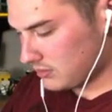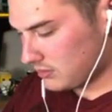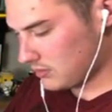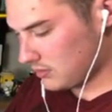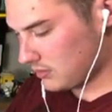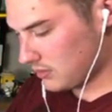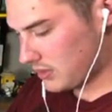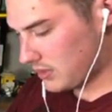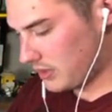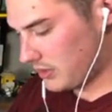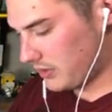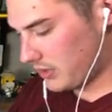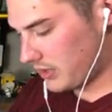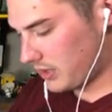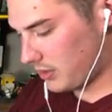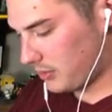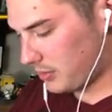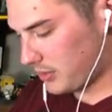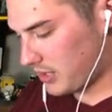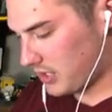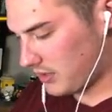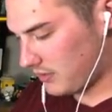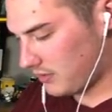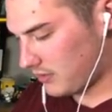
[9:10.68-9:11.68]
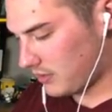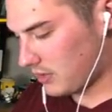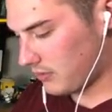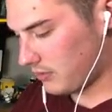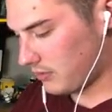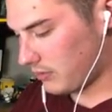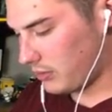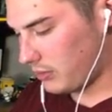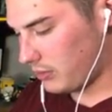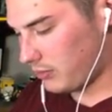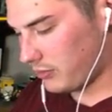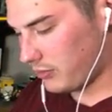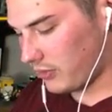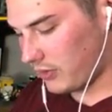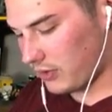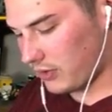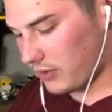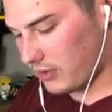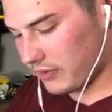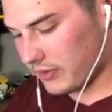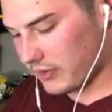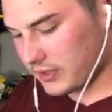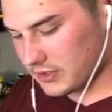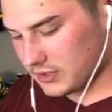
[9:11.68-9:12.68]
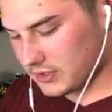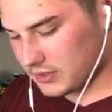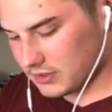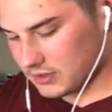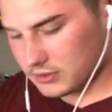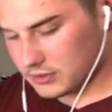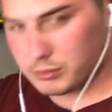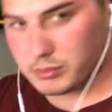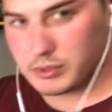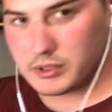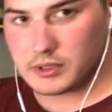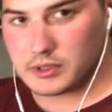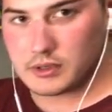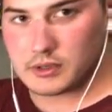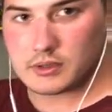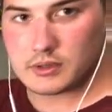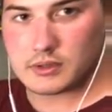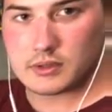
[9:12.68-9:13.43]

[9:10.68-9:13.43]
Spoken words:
I don't think I'm gonna have enough room for all of these in this bin.